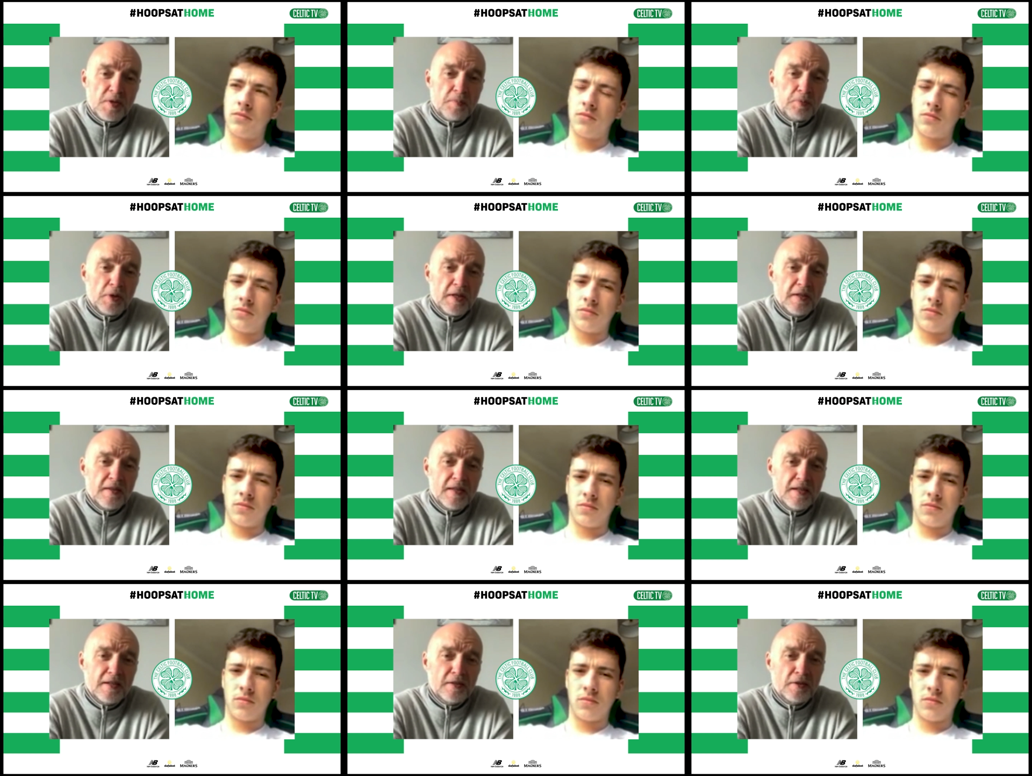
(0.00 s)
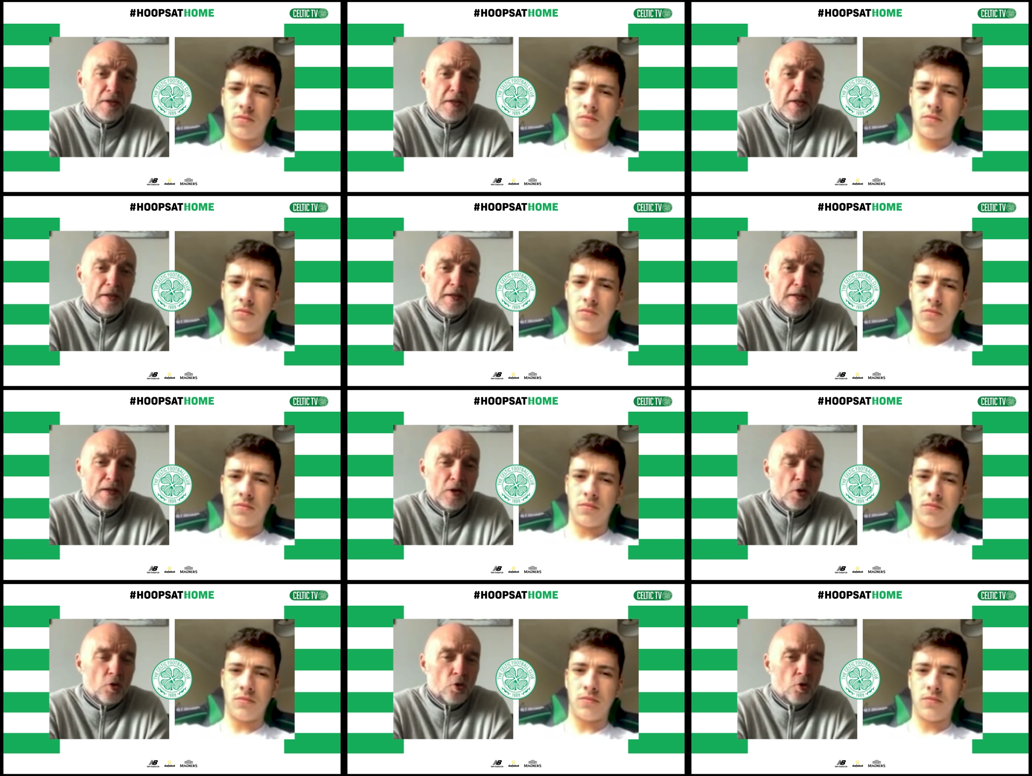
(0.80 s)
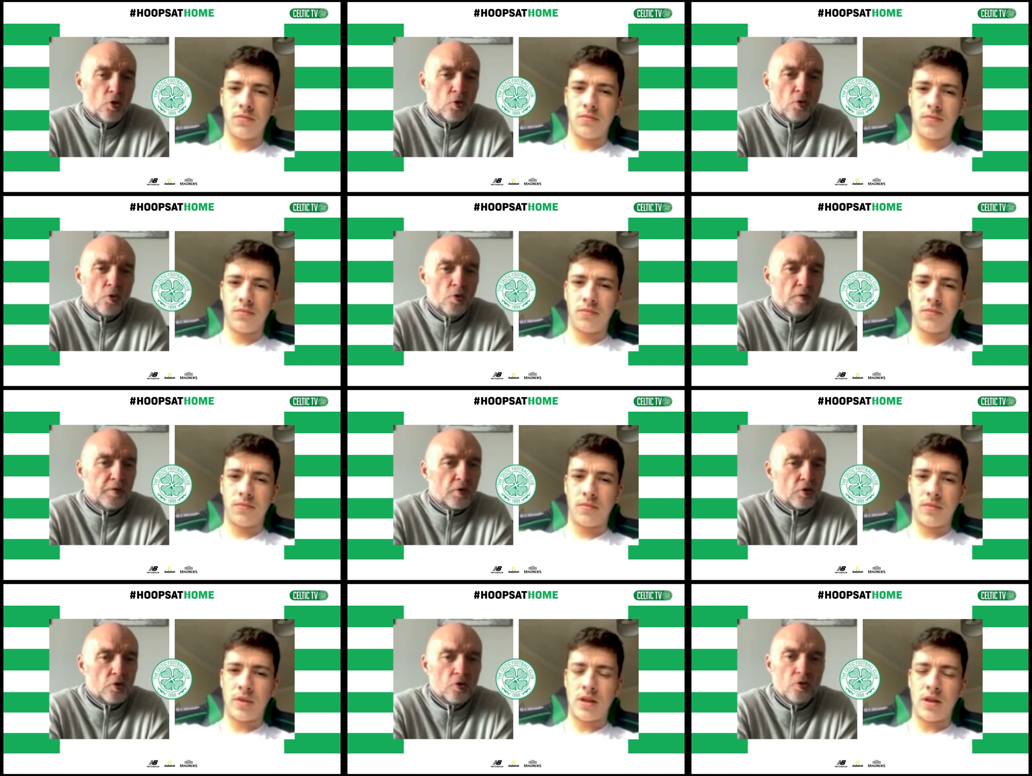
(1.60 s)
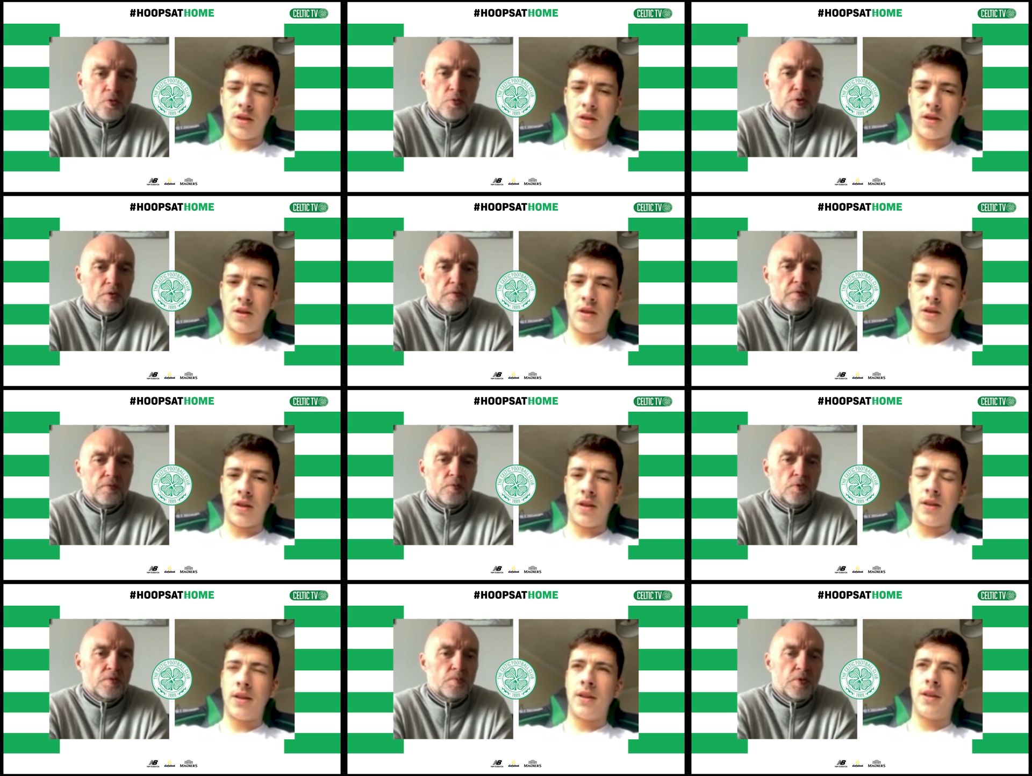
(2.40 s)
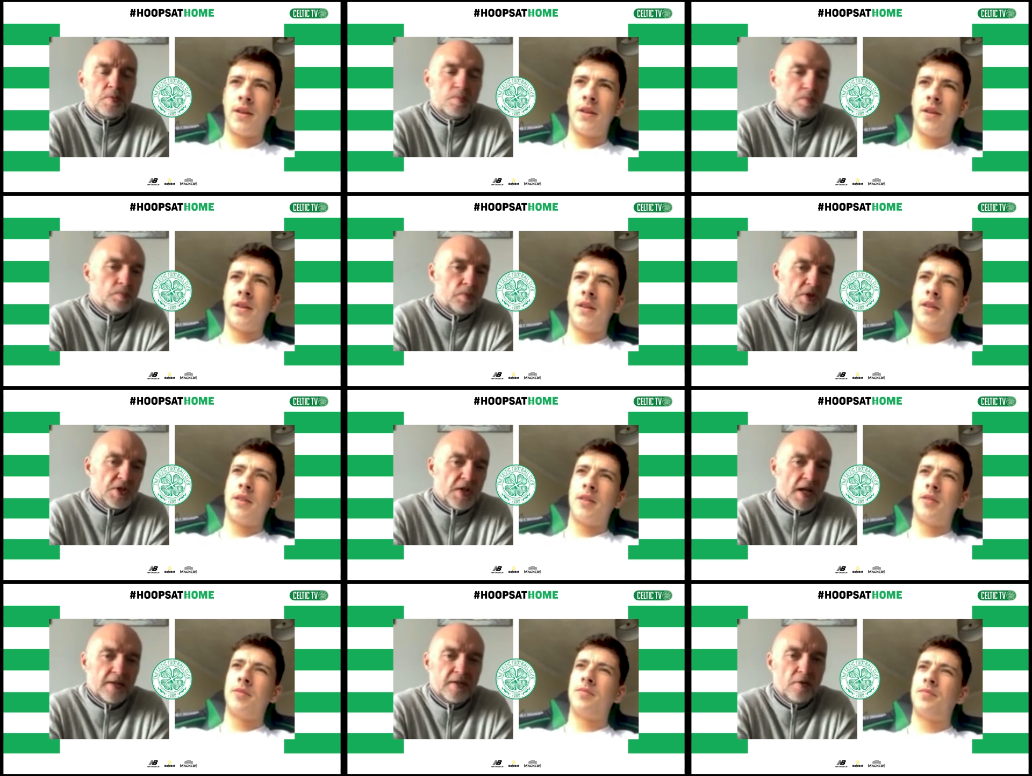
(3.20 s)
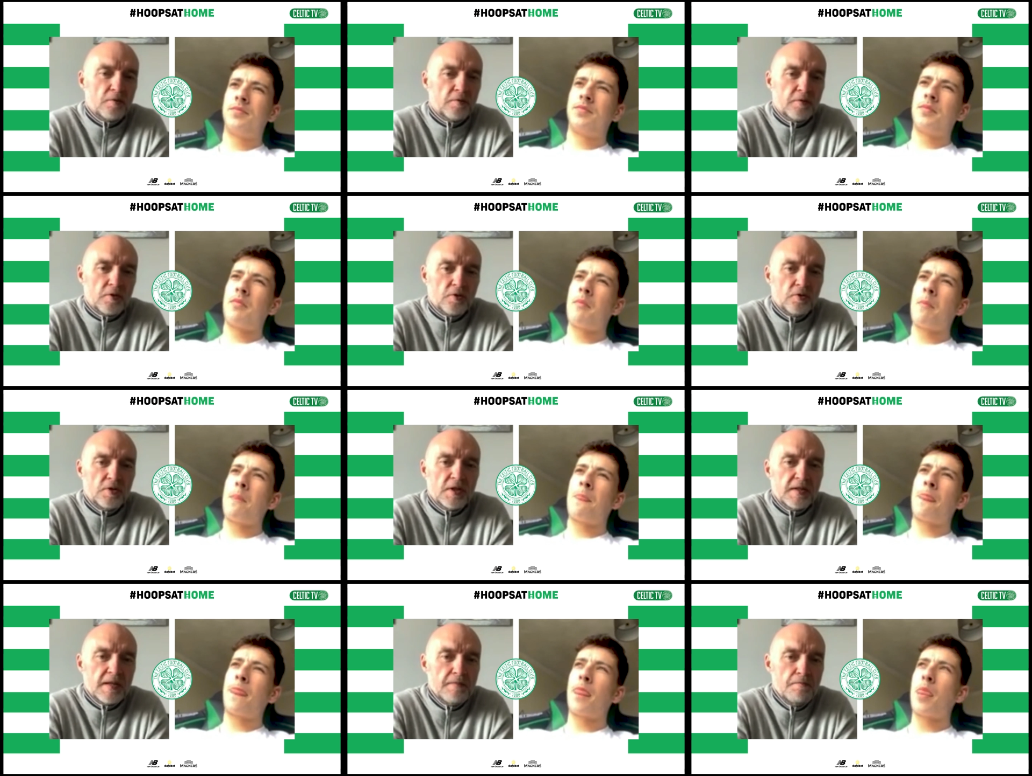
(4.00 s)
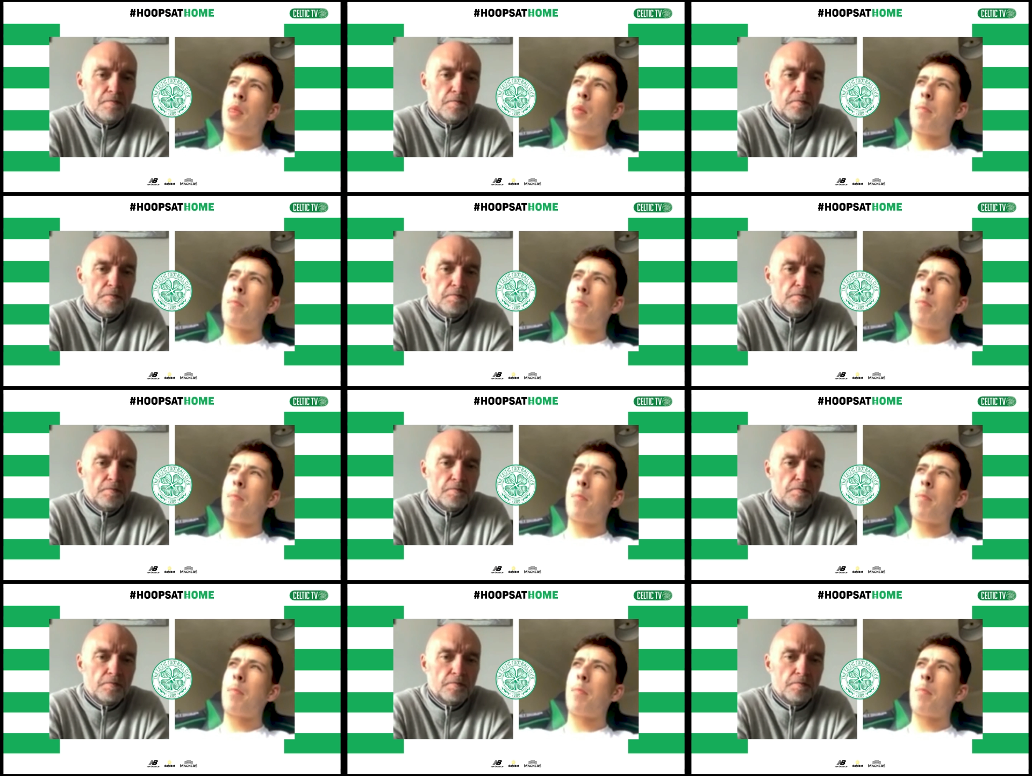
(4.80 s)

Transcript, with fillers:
Speaker 1: of Player of the Year, who for you would be the standout for you in the team?